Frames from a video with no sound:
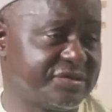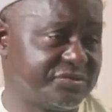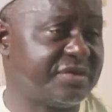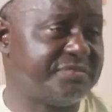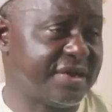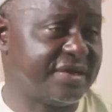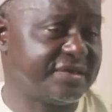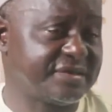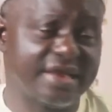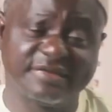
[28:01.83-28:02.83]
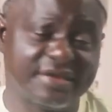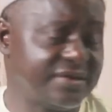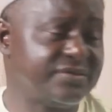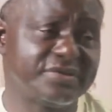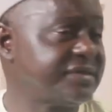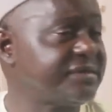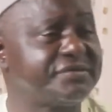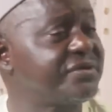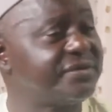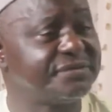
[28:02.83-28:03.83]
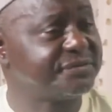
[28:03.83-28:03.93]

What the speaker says: national partners. I said, look, it's a fraud.